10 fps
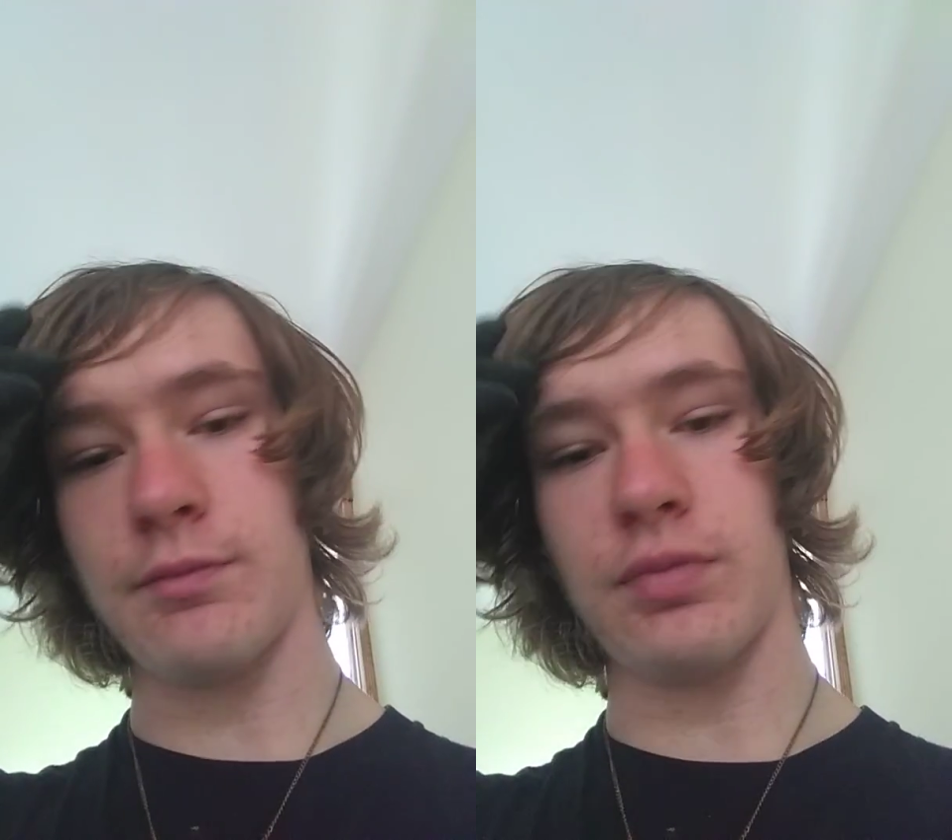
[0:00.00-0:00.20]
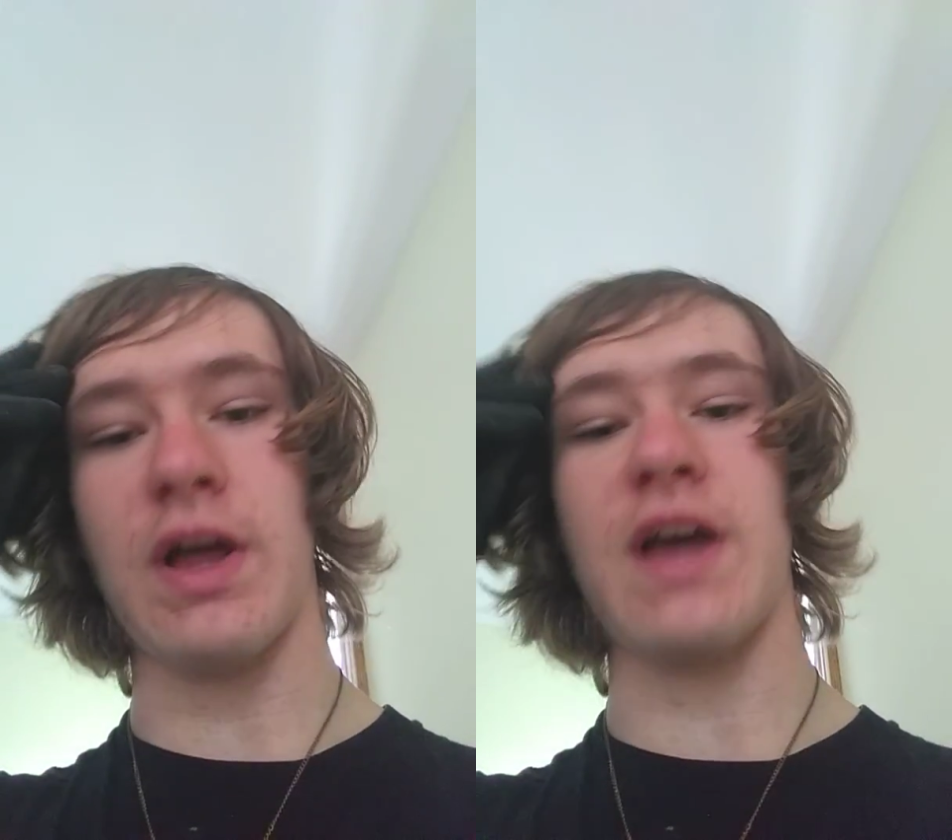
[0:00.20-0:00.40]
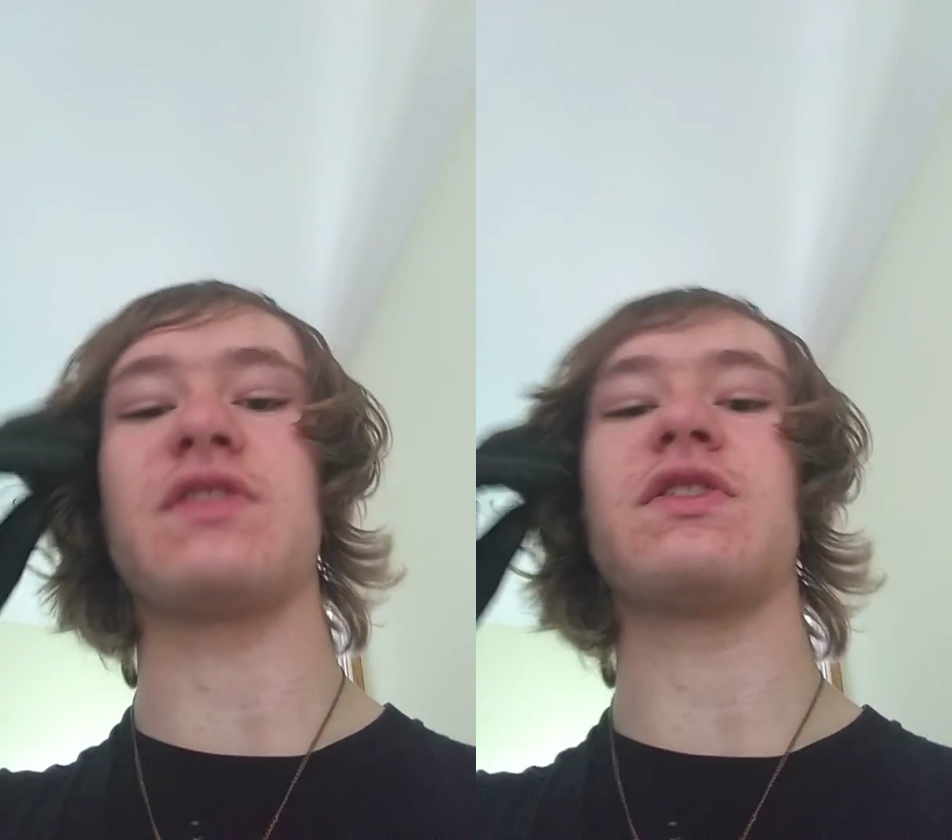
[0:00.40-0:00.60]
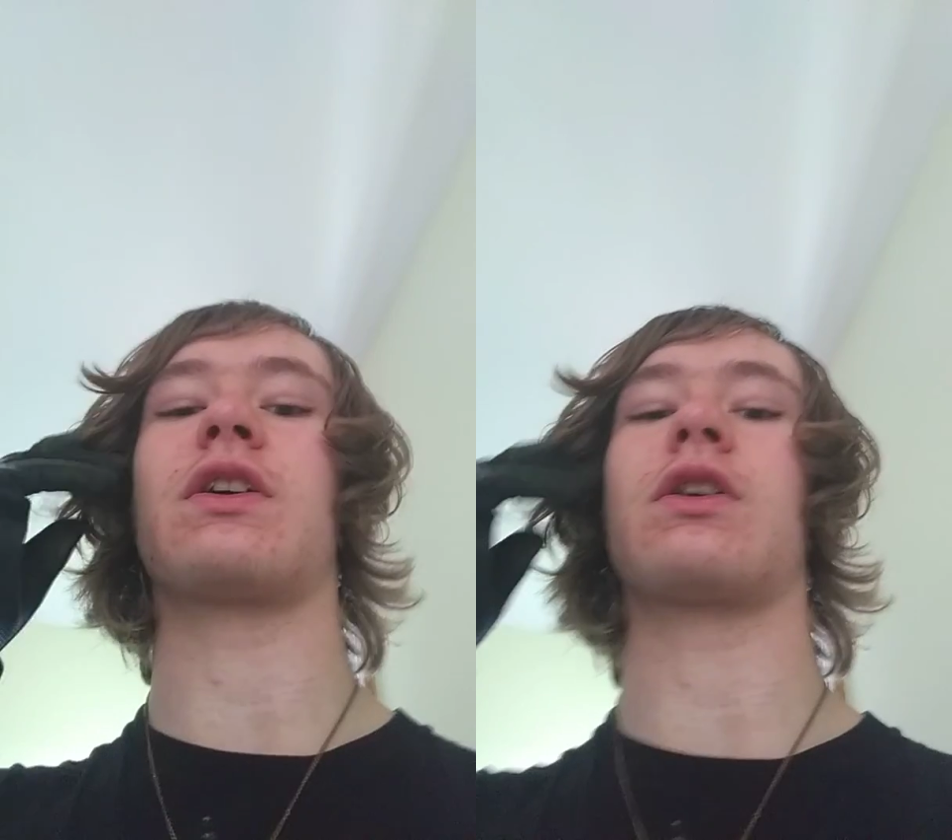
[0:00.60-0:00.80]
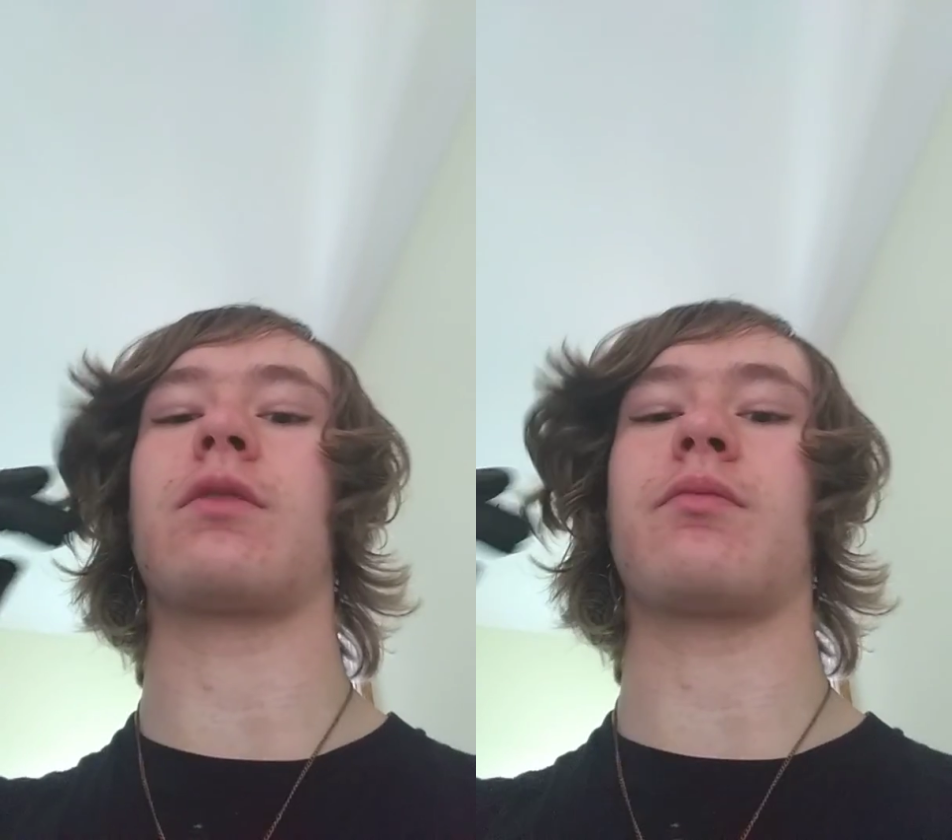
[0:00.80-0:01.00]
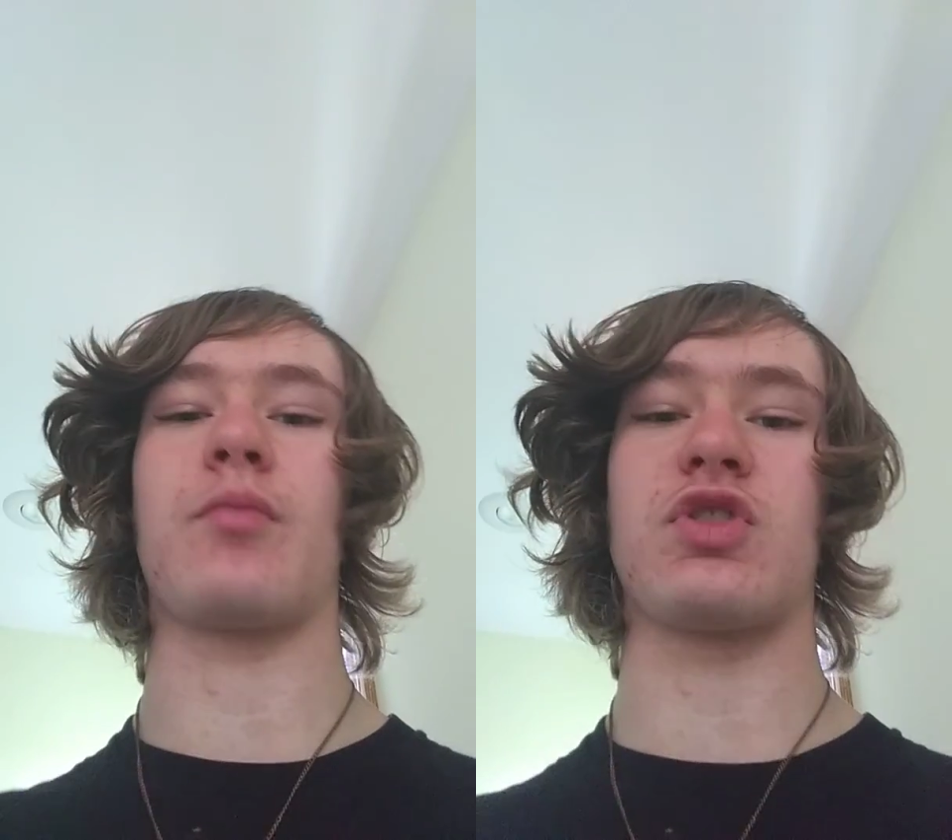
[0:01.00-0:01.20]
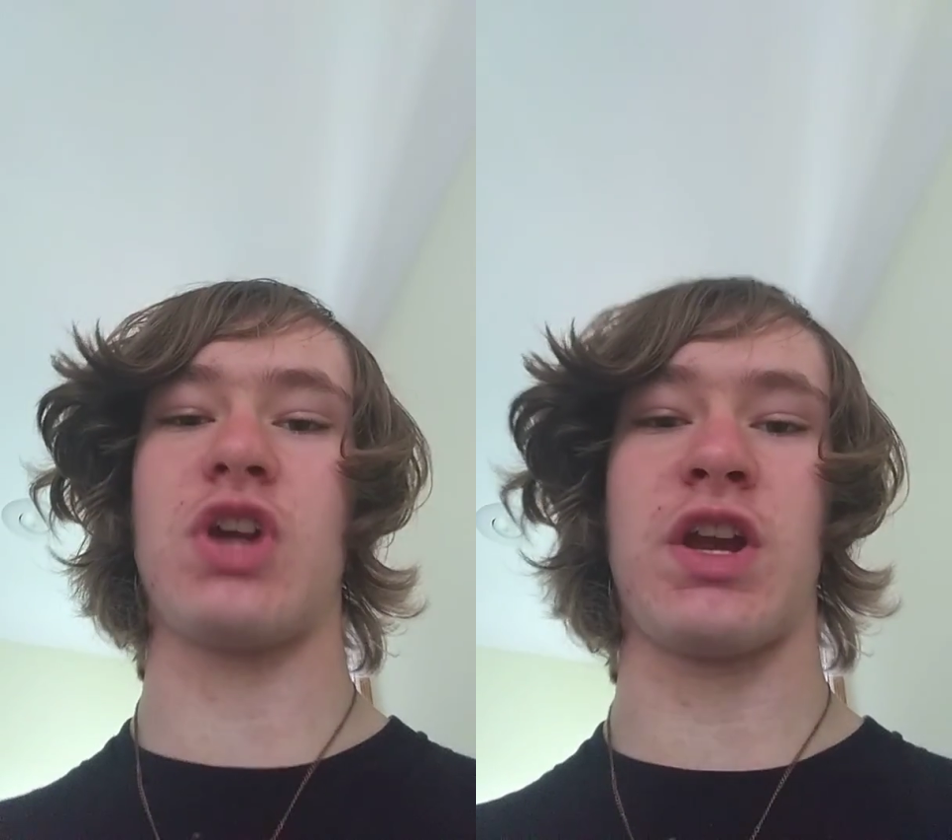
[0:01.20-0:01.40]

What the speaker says: plastic or pretty much